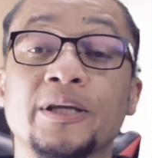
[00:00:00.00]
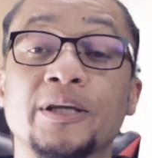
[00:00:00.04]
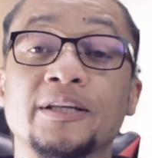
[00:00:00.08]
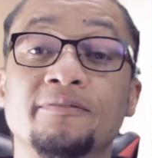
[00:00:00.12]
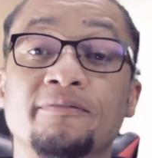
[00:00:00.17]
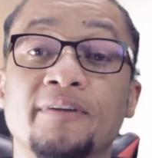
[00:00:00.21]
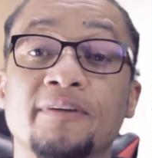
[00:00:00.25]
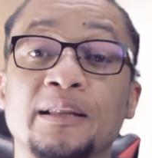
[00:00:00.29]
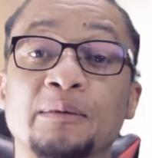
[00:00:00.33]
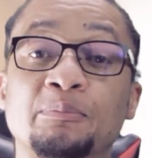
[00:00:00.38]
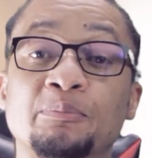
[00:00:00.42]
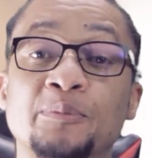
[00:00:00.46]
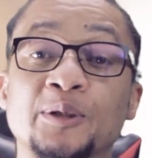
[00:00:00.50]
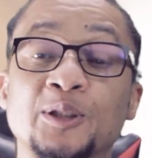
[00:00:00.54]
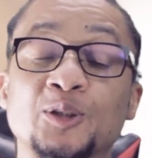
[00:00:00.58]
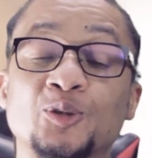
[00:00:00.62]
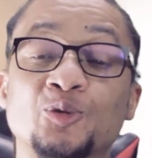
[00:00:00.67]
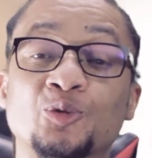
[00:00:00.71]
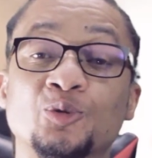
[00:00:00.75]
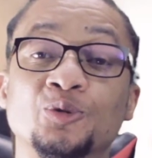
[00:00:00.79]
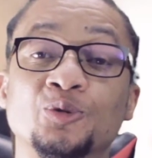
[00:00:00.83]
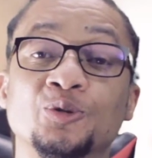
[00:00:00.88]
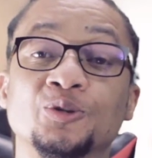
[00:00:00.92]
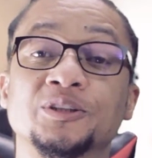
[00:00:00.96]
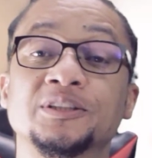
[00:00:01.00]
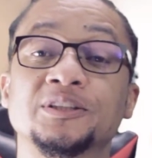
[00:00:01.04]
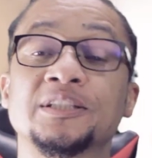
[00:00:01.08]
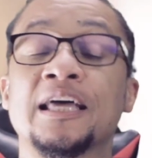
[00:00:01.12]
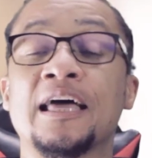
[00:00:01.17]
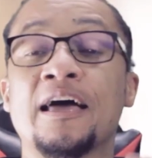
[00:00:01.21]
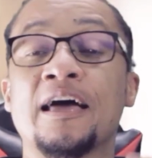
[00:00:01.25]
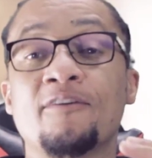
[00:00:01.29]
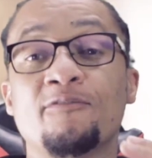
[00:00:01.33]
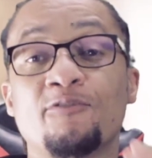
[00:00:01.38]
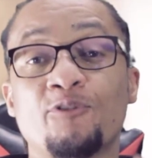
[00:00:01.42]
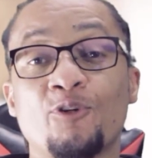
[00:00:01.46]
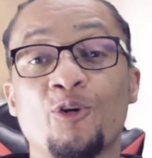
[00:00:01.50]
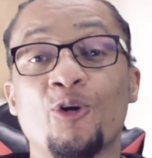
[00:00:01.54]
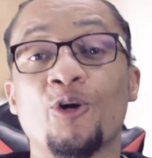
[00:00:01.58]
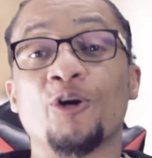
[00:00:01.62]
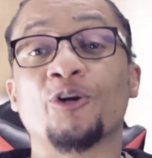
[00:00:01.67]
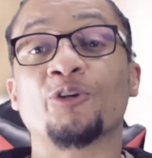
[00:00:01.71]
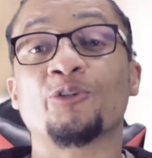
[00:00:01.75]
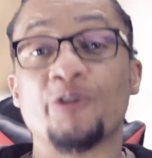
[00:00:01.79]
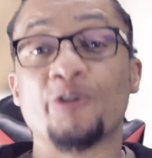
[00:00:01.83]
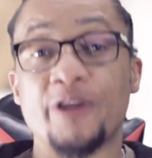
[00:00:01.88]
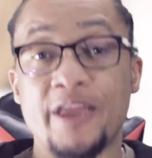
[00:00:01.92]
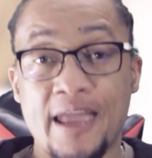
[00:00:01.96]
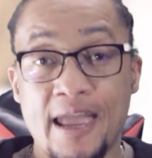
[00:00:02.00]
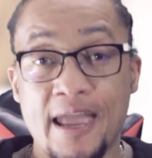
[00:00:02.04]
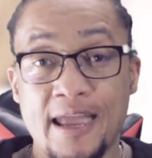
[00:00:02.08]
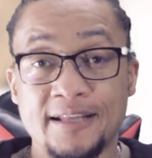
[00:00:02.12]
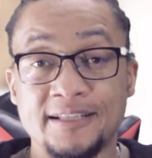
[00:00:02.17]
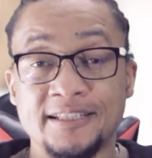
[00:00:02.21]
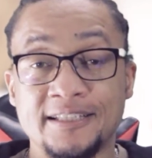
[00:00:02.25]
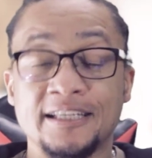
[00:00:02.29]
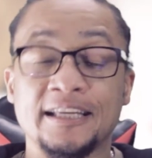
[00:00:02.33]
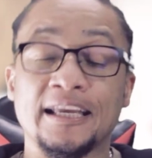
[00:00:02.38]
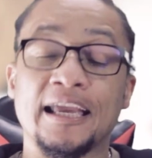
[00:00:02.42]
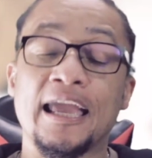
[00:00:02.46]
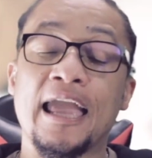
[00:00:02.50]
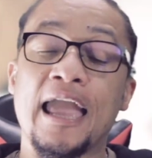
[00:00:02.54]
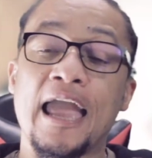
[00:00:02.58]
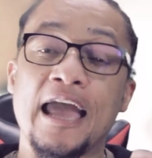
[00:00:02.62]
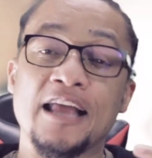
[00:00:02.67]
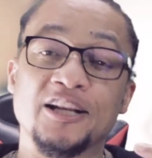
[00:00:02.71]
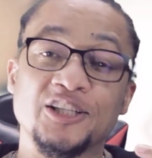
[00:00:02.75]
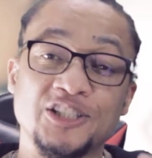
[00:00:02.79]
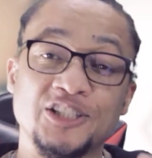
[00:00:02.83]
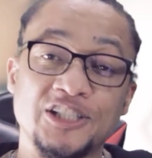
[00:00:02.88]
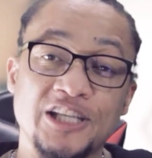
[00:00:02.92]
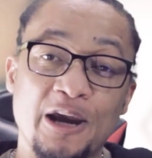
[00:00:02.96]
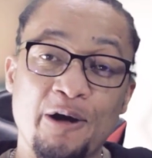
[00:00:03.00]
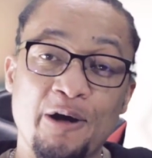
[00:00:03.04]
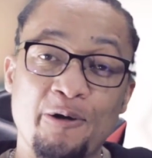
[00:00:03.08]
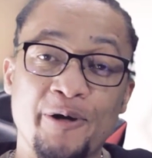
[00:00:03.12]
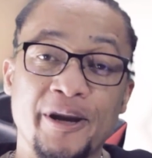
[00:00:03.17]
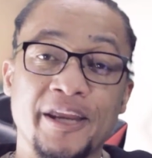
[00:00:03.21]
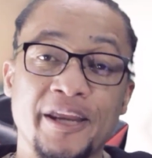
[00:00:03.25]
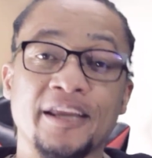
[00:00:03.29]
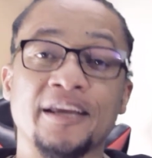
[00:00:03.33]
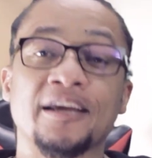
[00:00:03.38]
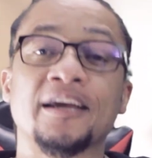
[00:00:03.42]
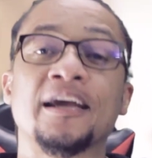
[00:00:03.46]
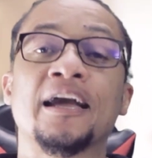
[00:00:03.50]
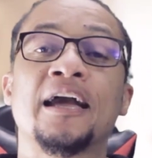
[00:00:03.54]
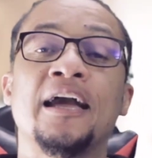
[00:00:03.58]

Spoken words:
development tools for creating and sharing,